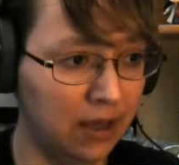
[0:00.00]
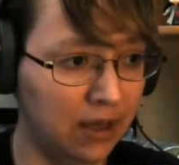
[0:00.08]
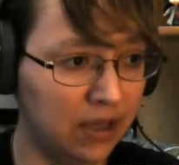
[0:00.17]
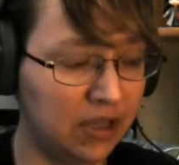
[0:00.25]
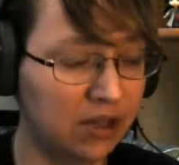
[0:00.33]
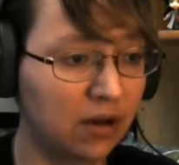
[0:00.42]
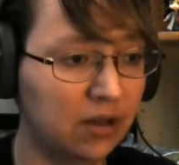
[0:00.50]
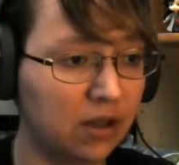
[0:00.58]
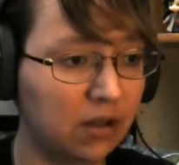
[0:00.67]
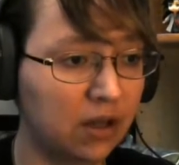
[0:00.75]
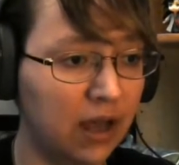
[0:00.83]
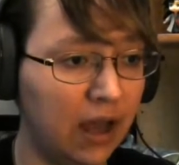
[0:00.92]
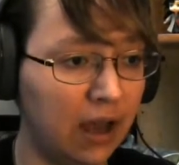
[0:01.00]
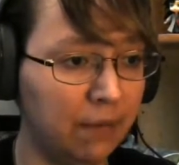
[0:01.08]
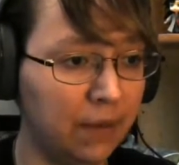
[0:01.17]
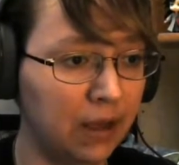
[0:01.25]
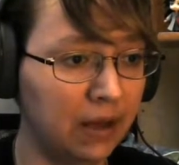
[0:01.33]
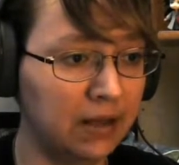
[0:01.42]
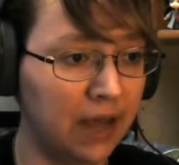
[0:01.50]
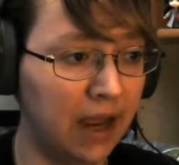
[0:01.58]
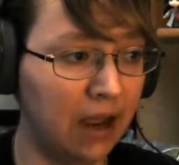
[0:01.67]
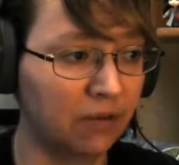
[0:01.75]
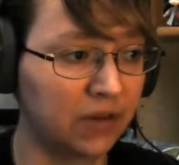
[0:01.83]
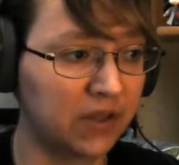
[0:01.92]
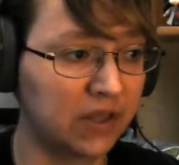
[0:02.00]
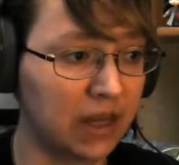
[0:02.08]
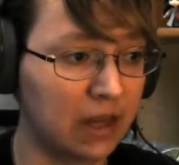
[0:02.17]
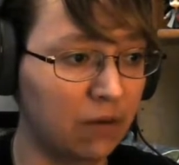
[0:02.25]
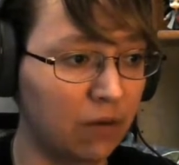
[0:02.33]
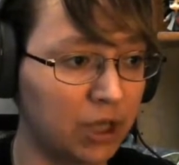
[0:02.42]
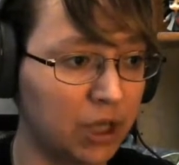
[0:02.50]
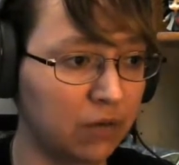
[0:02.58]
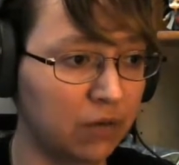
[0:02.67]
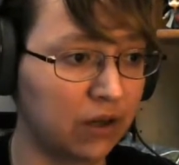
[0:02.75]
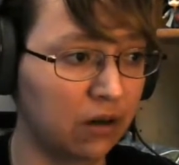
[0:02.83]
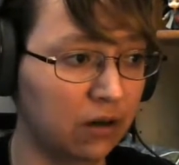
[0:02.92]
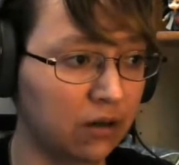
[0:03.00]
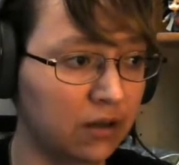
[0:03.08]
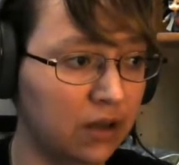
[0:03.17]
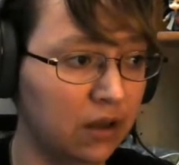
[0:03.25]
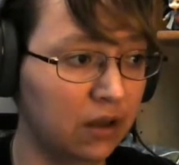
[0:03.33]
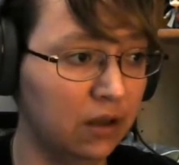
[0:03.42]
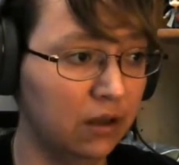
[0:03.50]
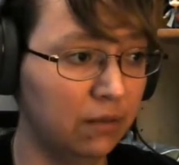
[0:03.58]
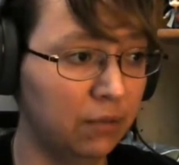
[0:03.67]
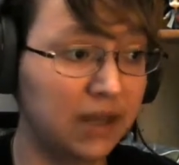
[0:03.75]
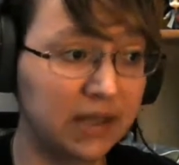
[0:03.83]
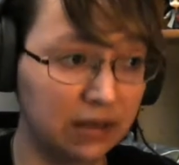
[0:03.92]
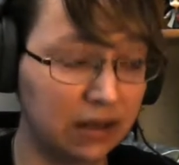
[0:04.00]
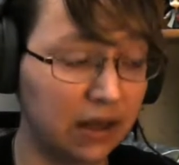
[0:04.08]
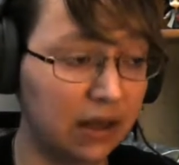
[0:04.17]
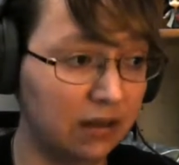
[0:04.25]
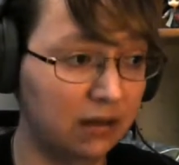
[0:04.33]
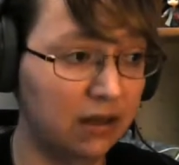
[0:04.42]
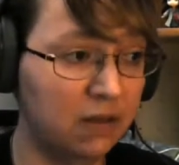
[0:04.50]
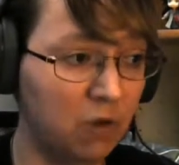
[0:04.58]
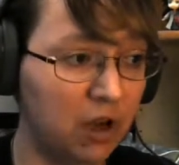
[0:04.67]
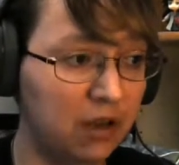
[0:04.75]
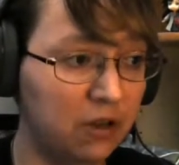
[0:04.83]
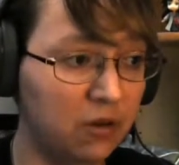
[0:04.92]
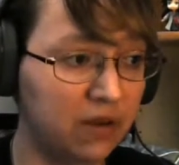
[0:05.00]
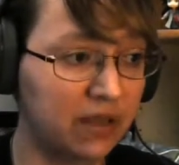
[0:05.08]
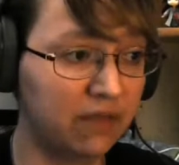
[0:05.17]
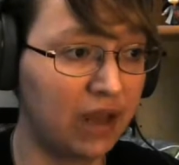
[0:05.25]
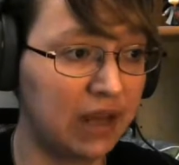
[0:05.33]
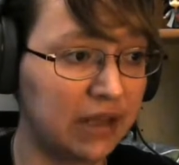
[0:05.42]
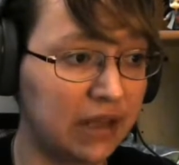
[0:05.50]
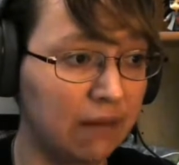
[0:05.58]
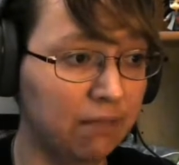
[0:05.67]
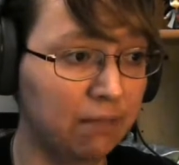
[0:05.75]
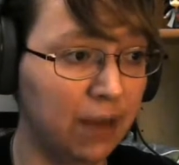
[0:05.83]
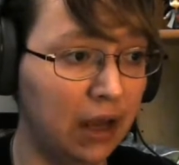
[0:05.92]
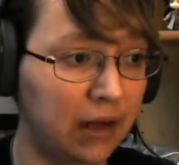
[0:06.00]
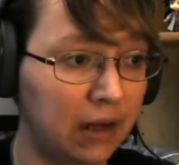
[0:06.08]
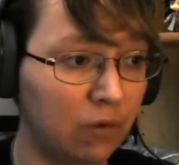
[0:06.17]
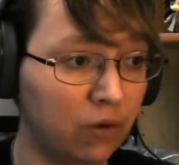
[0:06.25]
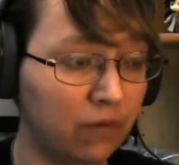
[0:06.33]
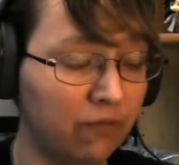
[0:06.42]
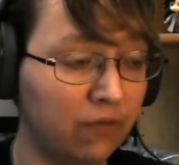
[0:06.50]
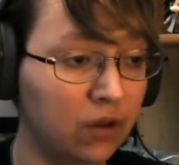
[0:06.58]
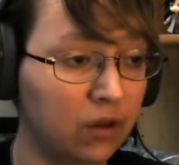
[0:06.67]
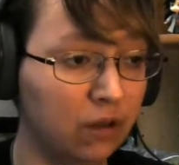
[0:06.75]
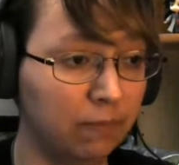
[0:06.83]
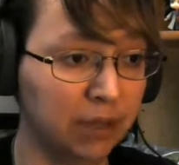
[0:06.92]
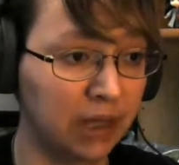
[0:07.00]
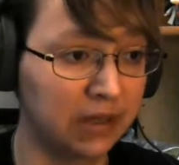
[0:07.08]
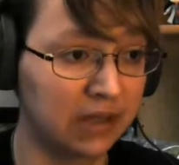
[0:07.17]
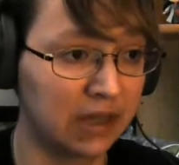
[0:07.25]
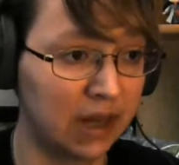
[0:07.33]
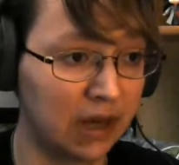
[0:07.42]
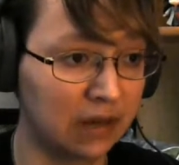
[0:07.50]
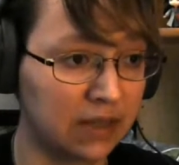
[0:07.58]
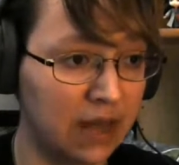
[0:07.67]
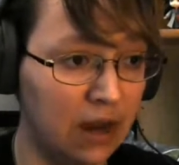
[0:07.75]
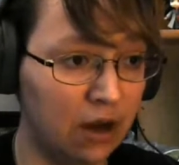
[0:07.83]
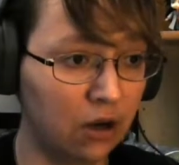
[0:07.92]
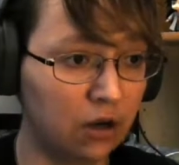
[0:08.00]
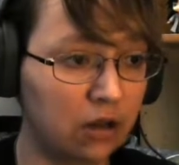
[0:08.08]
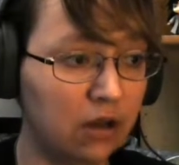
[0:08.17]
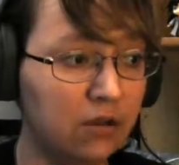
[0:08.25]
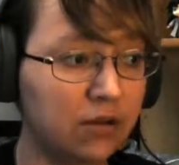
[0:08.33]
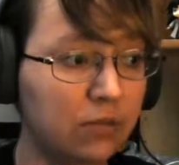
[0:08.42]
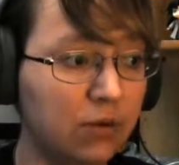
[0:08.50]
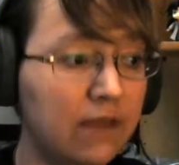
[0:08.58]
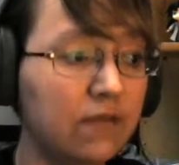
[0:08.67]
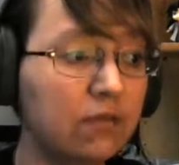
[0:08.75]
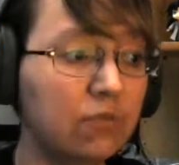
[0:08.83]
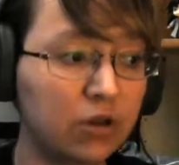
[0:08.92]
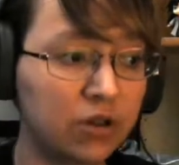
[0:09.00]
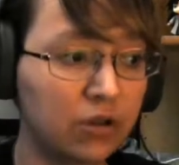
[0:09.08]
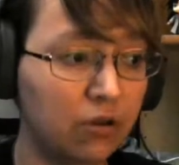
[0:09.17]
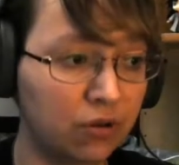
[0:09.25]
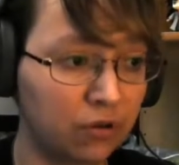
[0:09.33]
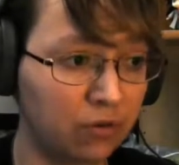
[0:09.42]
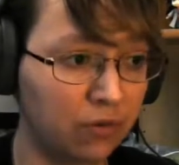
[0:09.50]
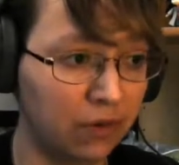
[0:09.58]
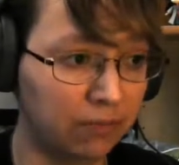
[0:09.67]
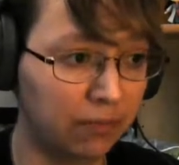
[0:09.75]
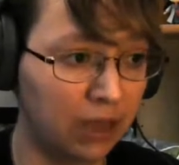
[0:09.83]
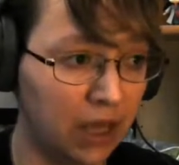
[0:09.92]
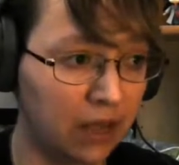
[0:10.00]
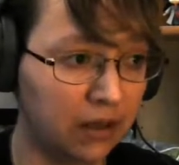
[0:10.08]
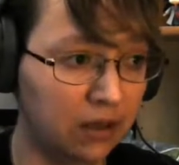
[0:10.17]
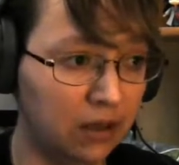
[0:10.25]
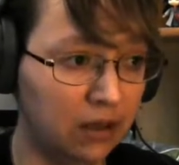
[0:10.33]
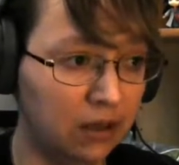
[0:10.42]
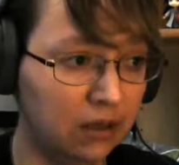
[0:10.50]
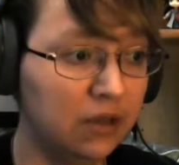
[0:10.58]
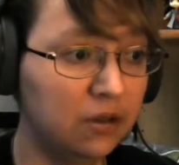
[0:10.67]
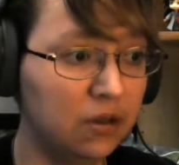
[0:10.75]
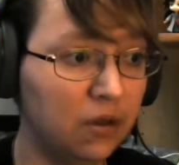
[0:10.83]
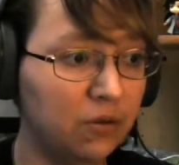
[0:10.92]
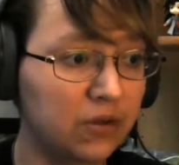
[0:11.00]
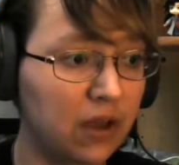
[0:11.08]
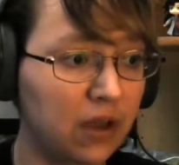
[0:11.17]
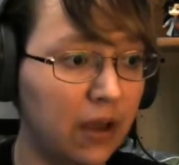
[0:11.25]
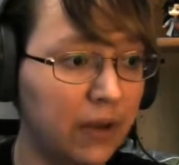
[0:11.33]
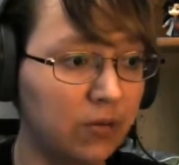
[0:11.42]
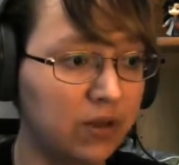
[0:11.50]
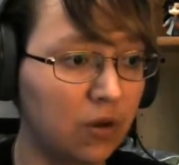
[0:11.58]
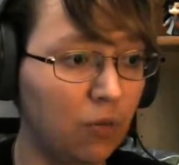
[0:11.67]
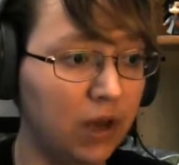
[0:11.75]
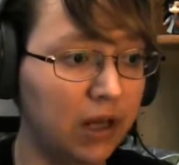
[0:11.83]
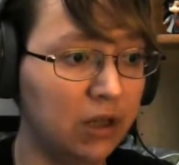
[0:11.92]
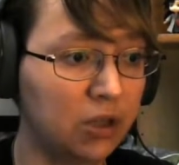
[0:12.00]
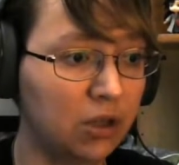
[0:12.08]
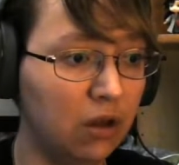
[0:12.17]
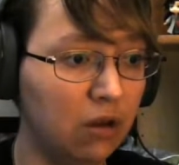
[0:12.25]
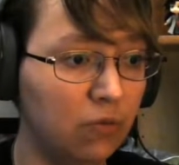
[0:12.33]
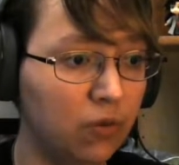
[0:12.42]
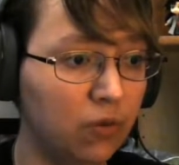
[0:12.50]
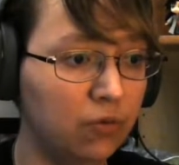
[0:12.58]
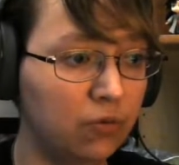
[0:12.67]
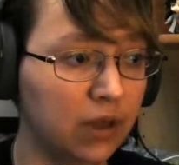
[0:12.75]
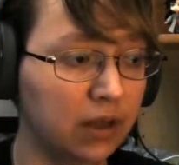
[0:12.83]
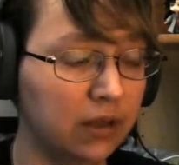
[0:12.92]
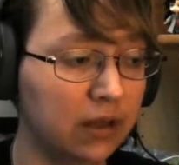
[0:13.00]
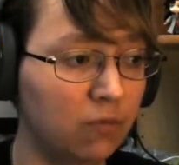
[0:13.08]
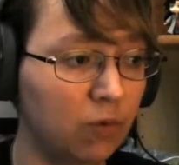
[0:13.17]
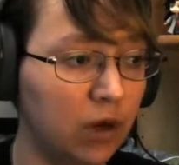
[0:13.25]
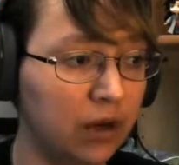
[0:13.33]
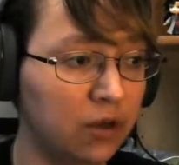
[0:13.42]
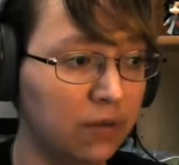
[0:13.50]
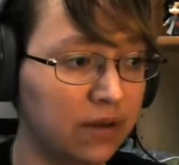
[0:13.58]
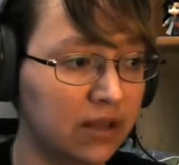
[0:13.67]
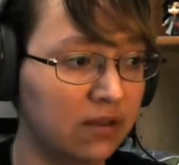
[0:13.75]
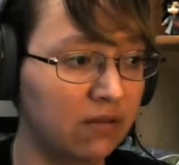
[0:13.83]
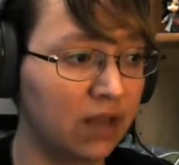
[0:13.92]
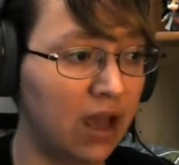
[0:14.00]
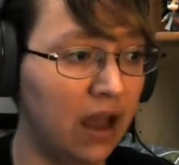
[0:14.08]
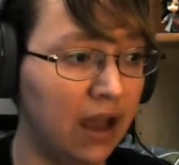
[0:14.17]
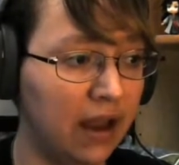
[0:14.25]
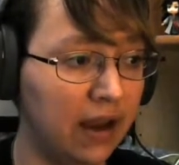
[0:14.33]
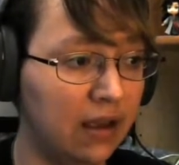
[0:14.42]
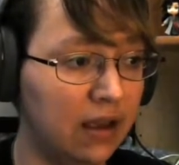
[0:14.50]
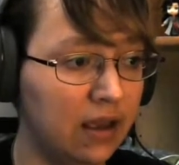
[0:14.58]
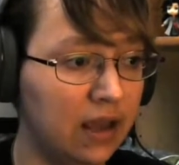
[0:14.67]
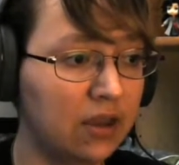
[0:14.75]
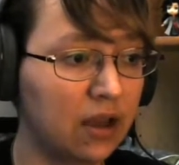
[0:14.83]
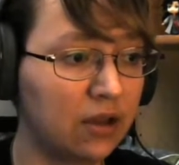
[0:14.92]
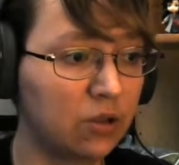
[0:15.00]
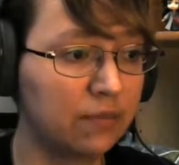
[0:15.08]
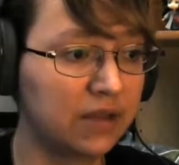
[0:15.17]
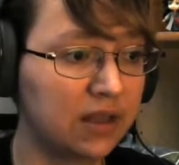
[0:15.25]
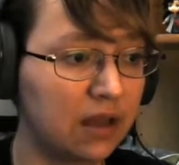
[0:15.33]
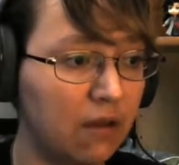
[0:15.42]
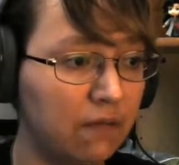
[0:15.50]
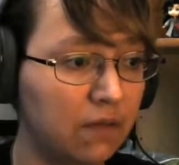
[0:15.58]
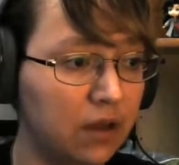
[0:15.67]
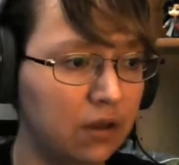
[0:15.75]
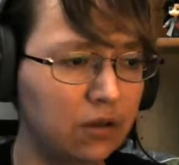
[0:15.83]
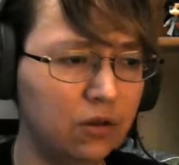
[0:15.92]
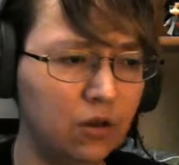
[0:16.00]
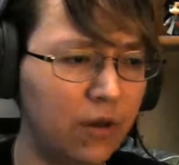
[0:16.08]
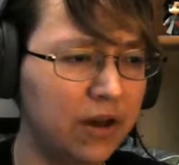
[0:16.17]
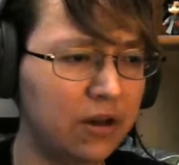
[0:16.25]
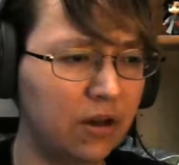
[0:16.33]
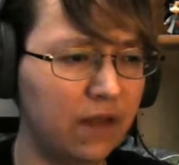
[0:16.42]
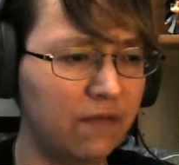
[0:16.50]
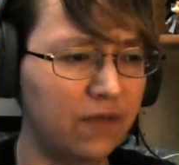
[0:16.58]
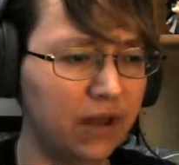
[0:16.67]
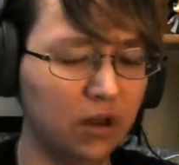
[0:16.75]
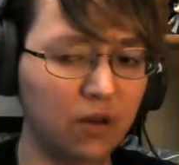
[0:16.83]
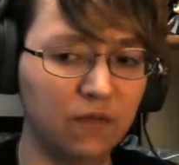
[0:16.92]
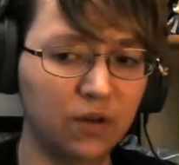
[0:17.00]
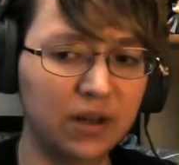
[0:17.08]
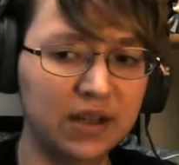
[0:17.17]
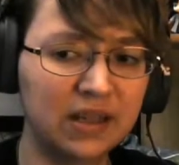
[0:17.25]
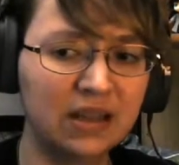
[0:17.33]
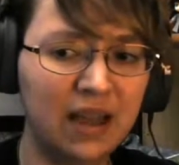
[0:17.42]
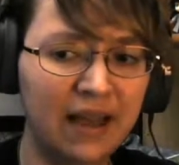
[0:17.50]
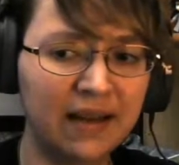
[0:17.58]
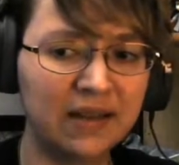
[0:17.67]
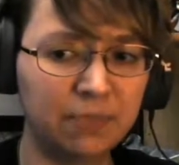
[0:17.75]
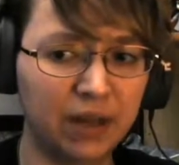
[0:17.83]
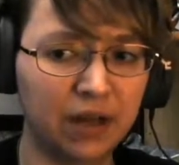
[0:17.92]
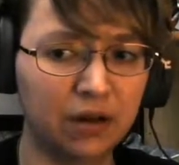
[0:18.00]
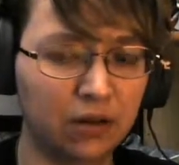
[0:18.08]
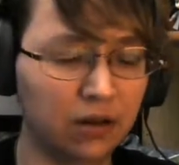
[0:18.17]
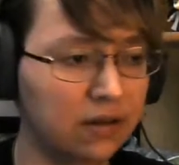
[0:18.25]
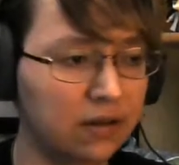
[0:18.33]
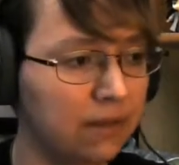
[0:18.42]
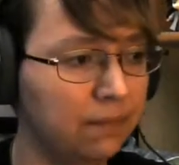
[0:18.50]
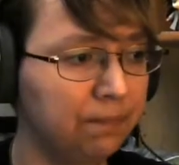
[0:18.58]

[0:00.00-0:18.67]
He started to look up and down to see where she was hurt. Presently, Lin Yuanyua's face and body were full of bloodstains. Her clothes were even more soaked through with blood. Lin Yu saw there was a 1-inch-long wound on Lin Yuanyua's thigh. He thought to himself, no wonder he fell over. His leg's been hurt.